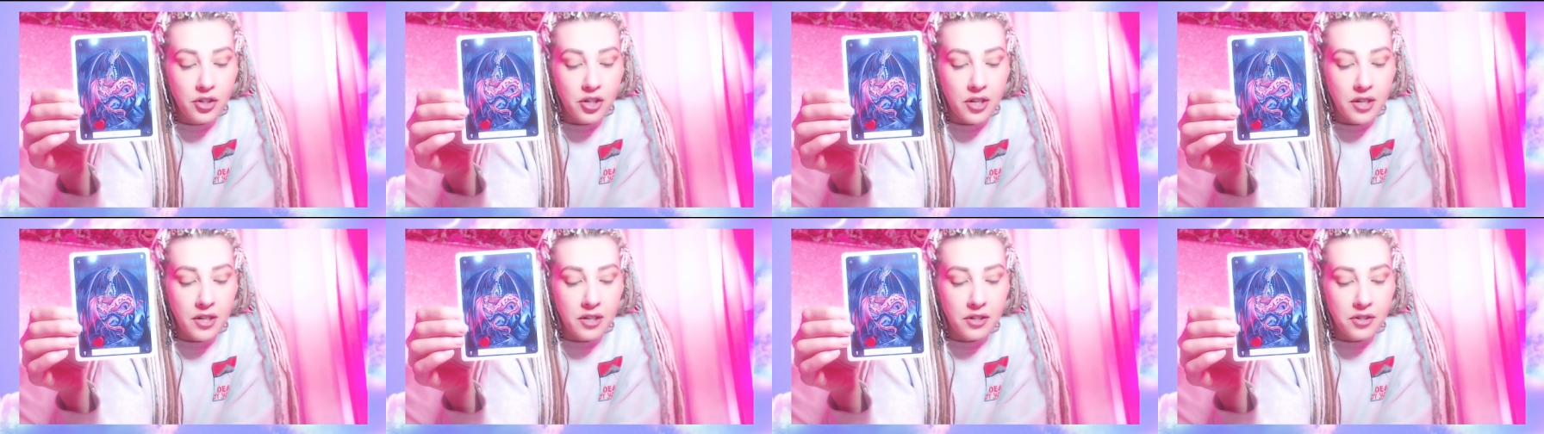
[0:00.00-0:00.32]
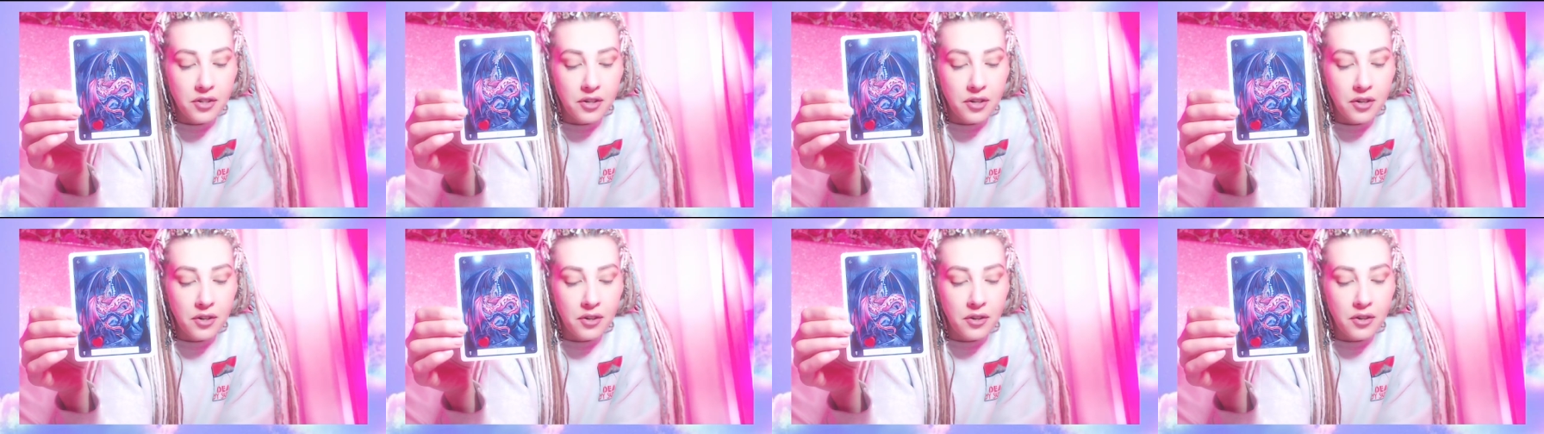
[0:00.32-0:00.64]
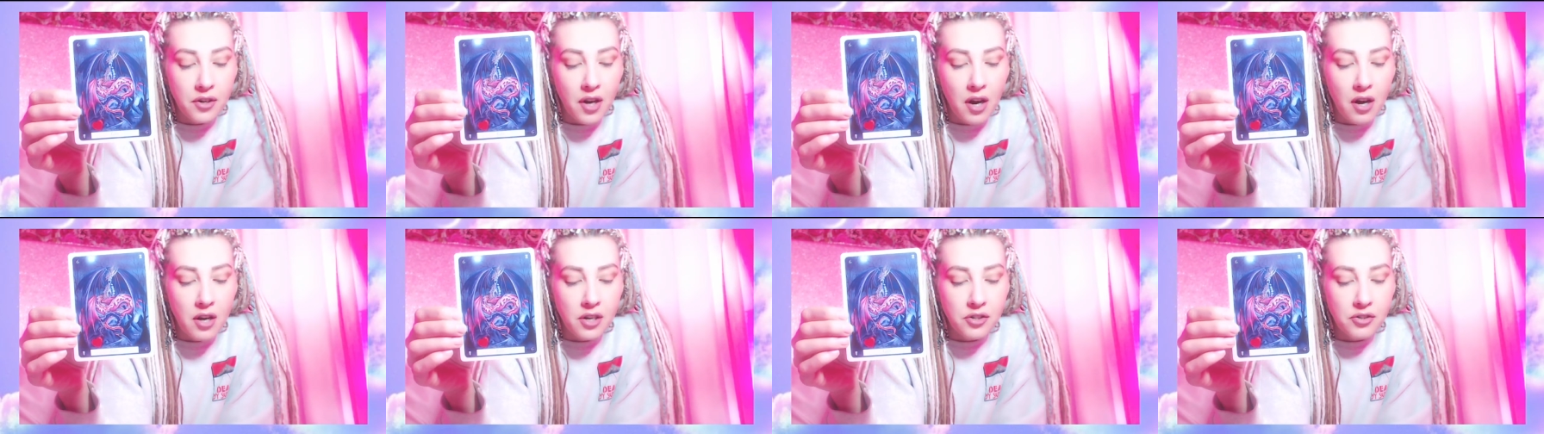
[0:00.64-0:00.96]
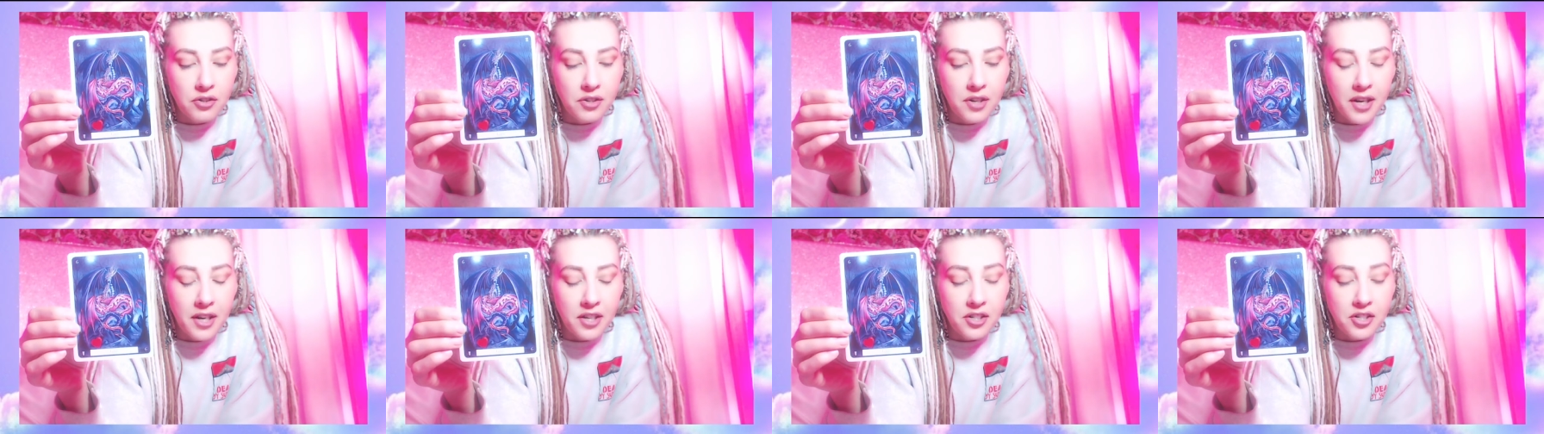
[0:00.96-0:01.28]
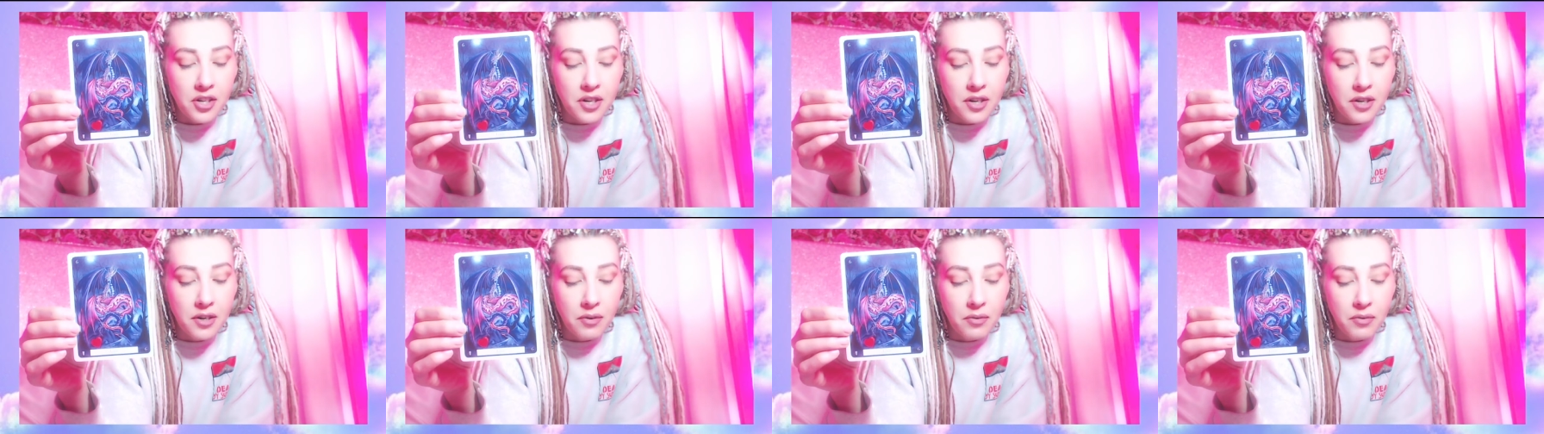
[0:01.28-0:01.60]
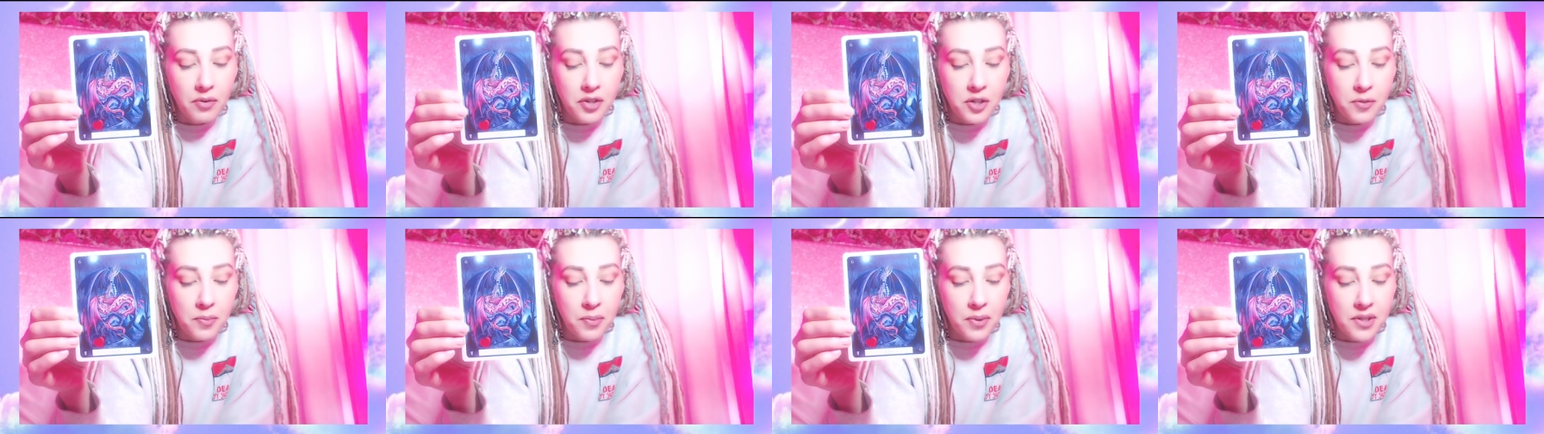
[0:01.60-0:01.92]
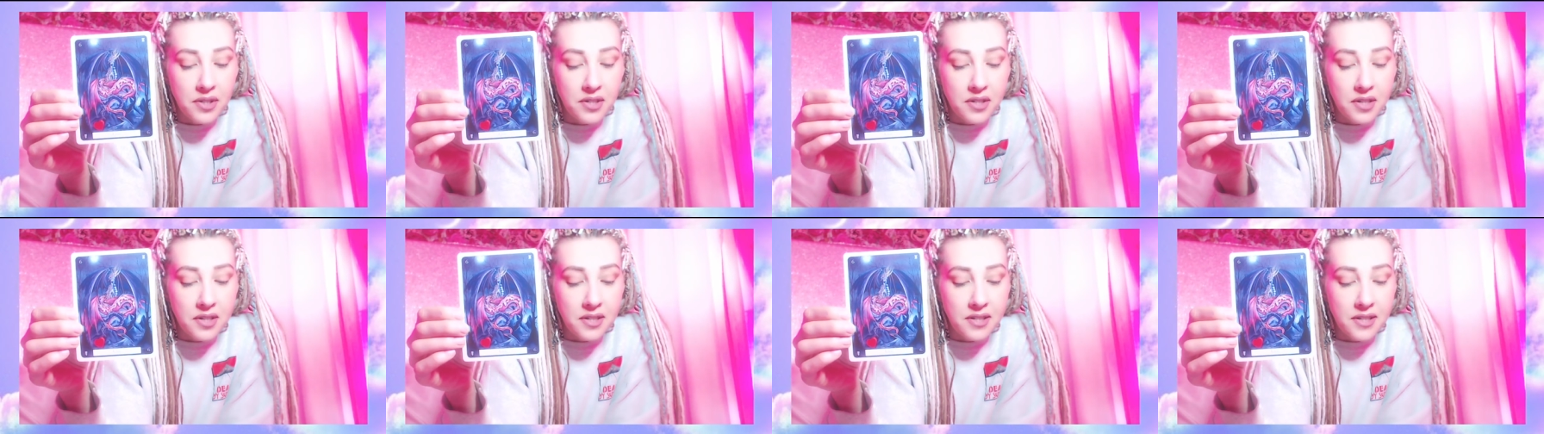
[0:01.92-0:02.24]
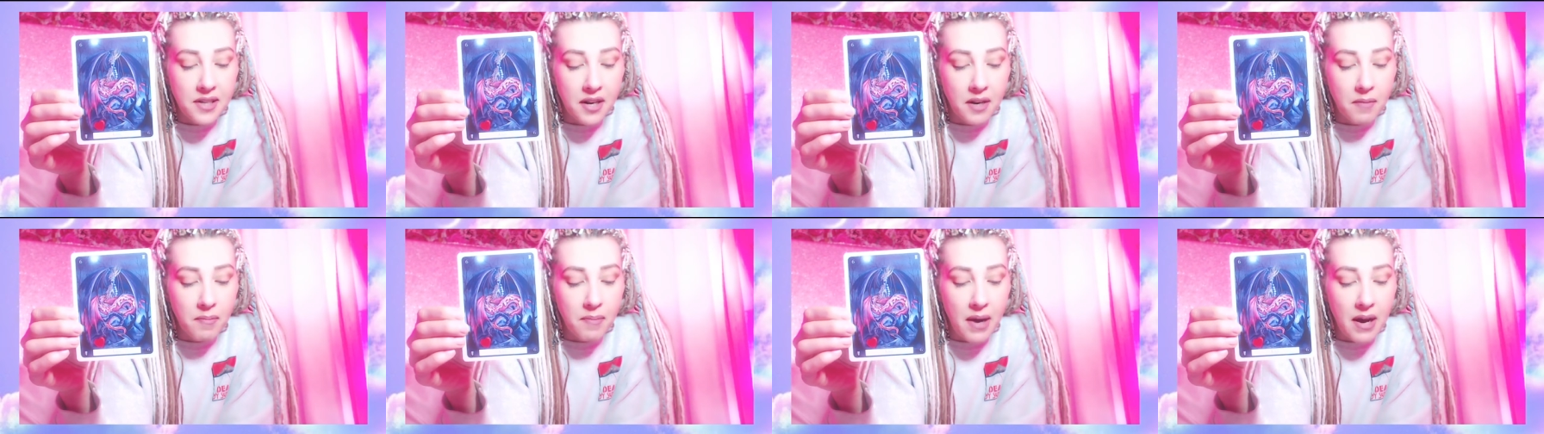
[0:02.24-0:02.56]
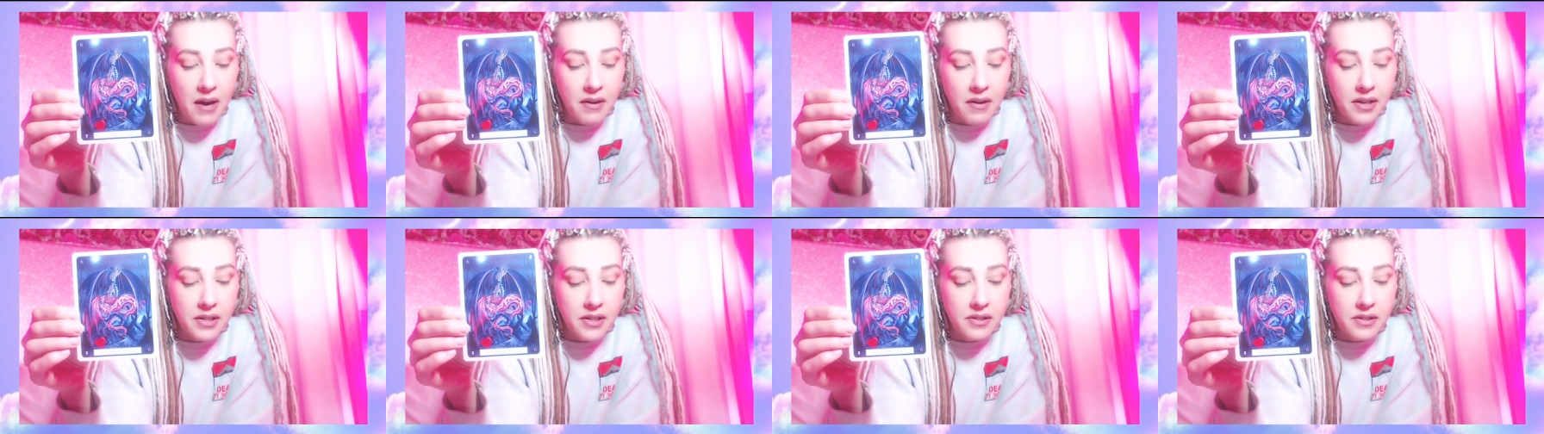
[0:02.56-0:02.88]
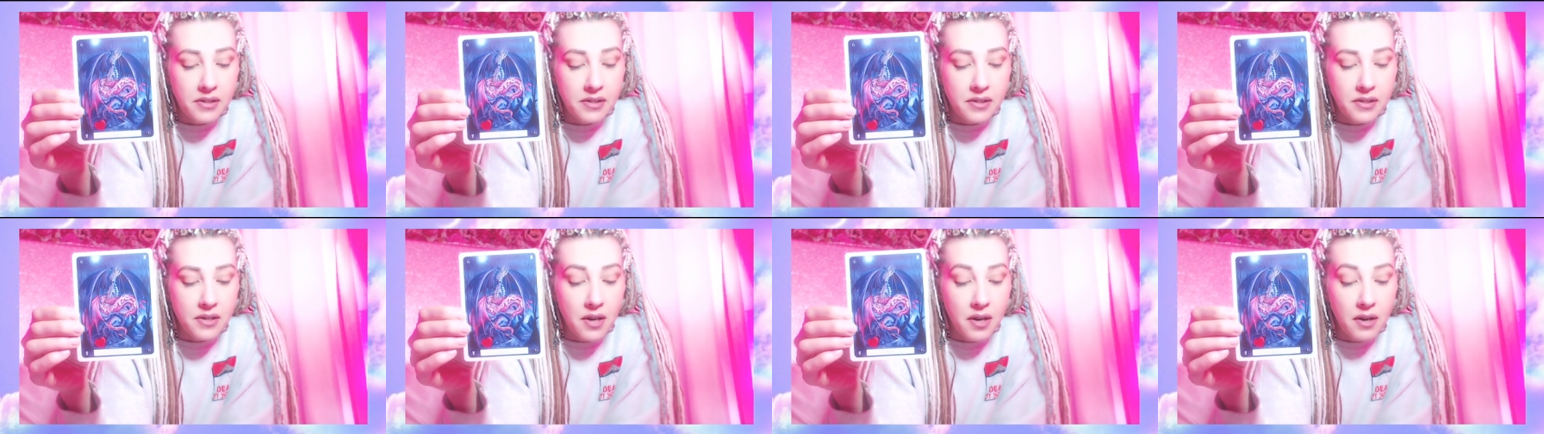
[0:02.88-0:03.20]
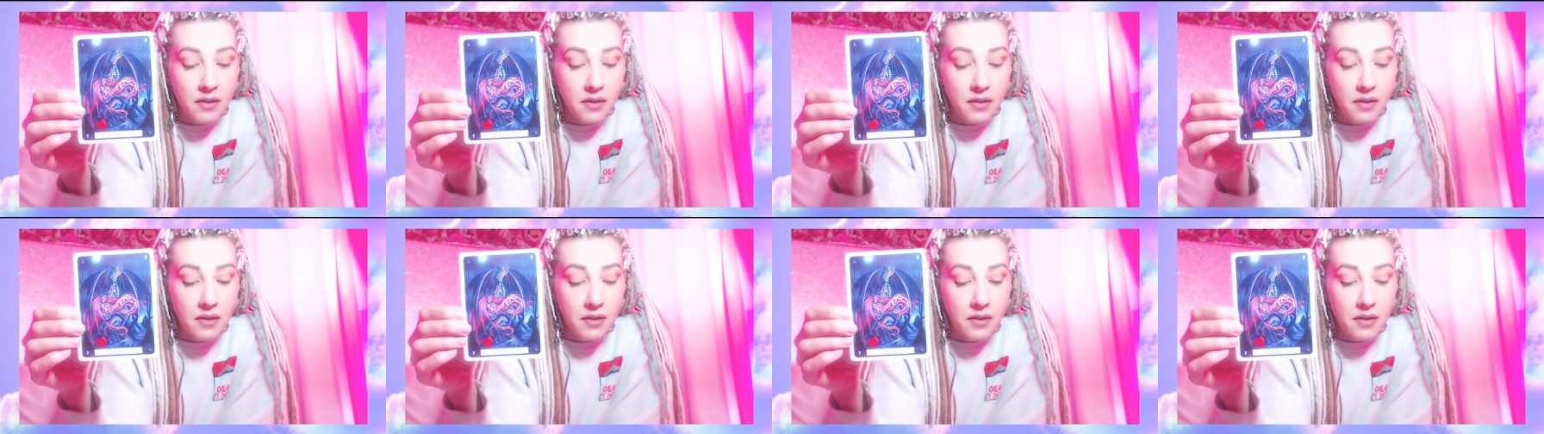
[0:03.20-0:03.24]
internal contradiction, which puts us out of balance.